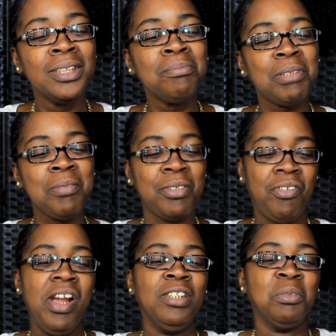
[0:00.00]
People
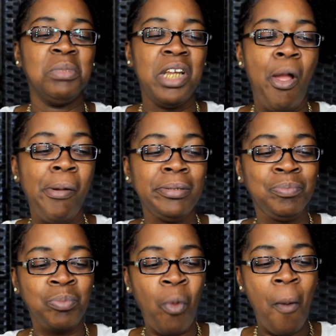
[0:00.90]
crazy, man.
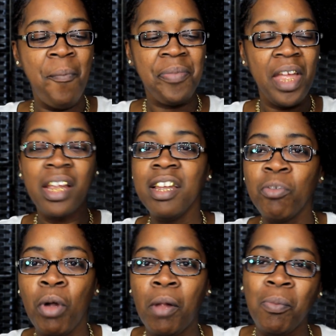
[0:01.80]
And guess
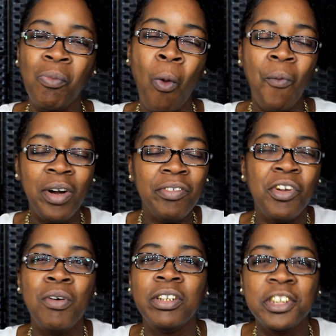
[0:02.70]
what? What if the
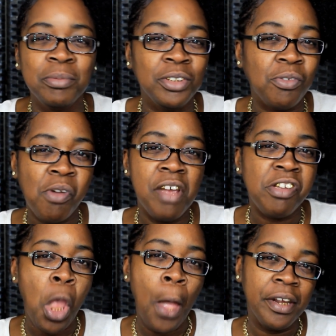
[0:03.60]
court system so
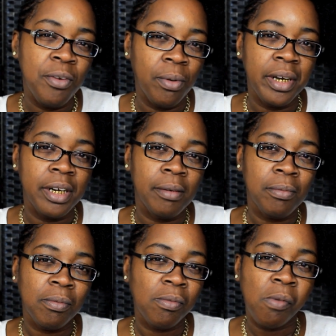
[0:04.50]
crazy and he win?
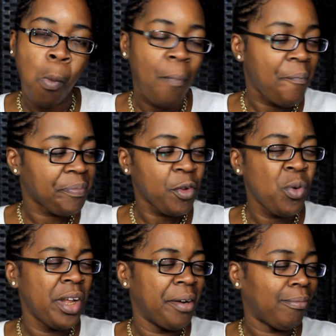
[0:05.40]

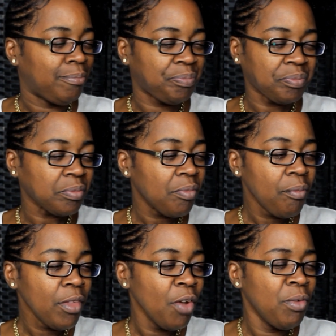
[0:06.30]
What?
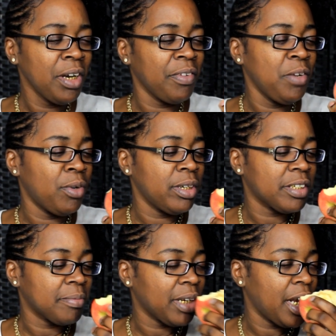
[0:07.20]
What if he won
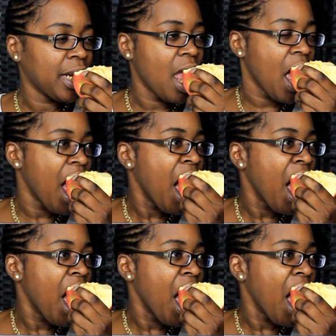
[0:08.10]
something like that?